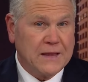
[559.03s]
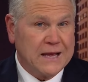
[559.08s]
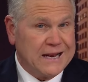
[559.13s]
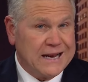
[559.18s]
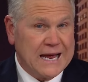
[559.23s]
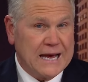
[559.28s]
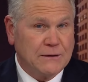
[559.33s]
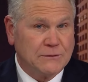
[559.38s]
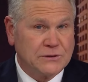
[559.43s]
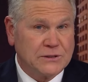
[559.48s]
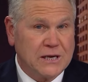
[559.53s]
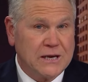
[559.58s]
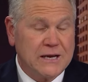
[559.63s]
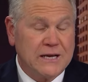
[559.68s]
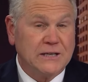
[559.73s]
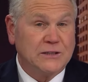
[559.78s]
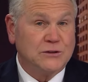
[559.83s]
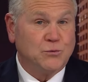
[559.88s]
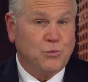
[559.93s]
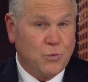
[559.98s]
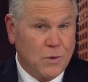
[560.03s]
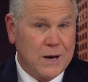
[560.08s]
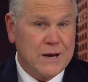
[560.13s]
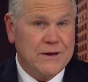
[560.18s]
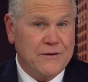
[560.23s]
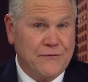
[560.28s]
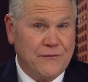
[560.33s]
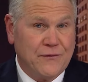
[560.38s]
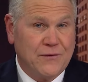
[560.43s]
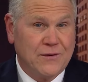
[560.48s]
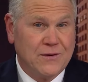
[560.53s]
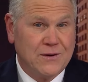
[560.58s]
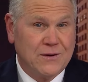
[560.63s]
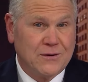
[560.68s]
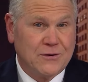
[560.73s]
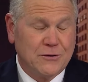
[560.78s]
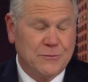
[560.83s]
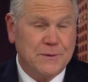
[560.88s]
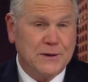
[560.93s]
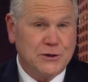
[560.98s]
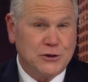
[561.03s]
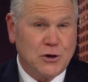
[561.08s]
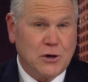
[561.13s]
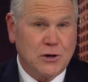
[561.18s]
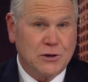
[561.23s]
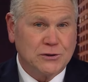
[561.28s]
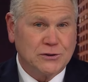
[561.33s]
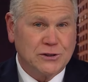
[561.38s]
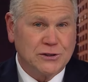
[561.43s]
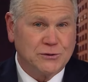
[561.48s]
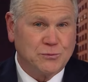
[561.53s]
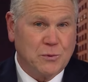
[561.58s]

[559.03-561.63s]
they now say his wife could be charged as